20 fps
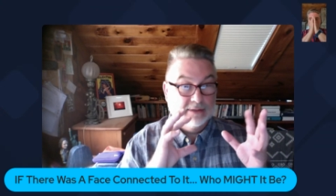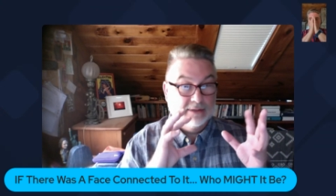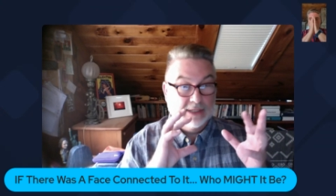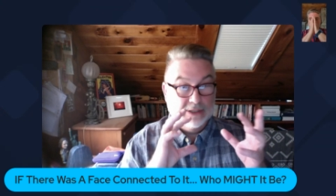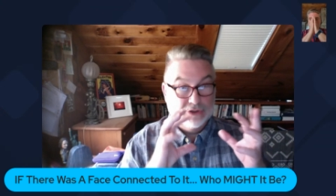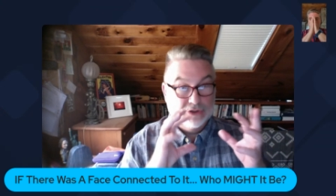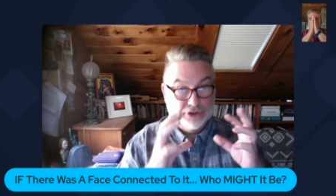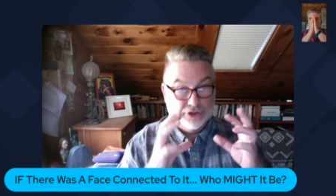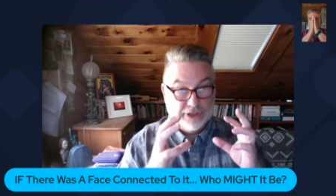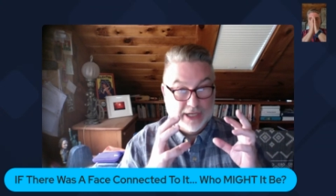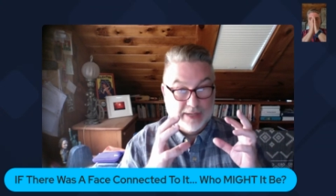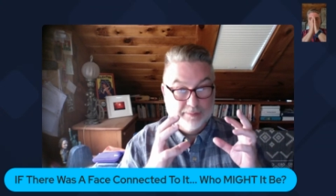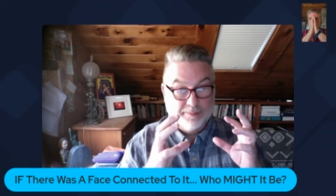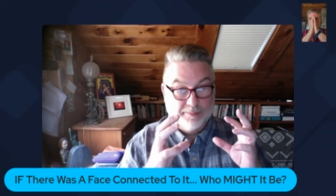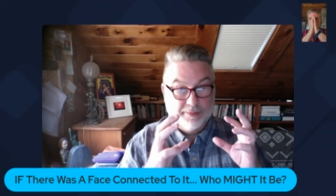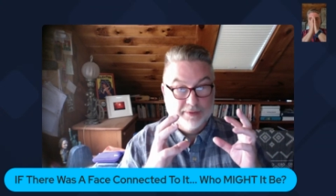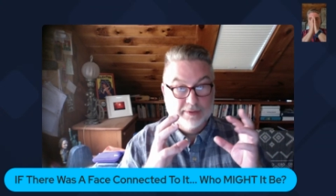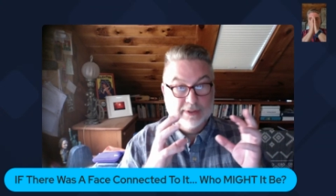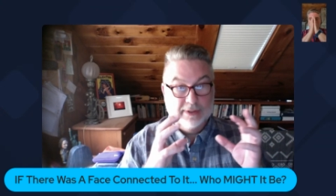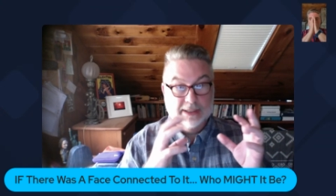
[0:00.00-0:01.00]
its
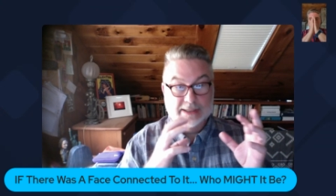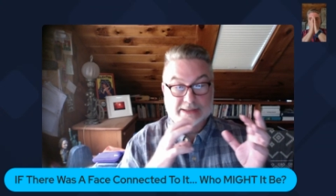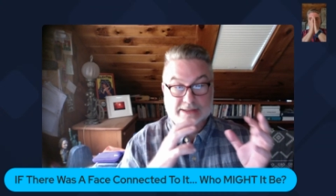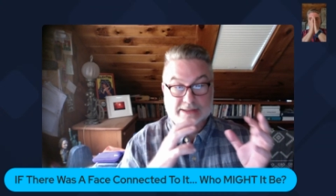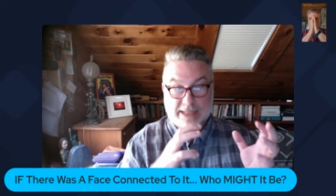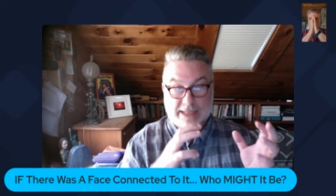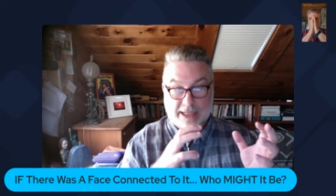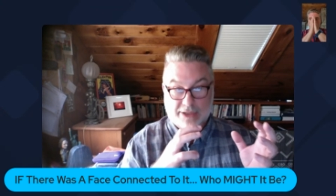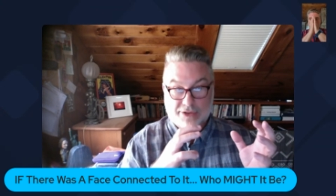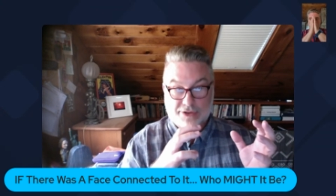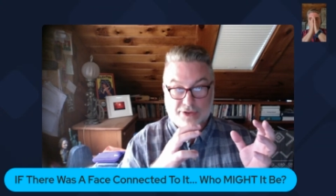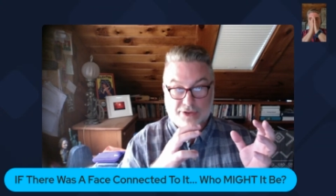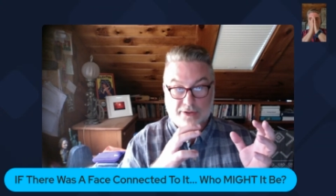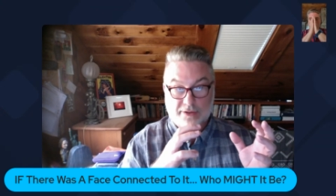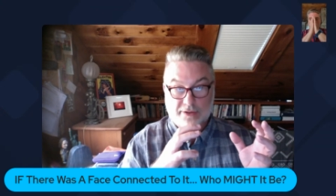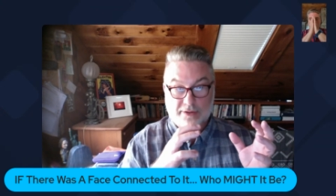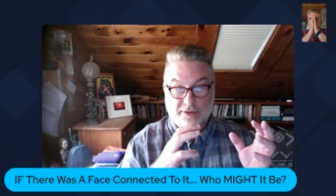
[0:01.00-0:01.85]
shape, its texture,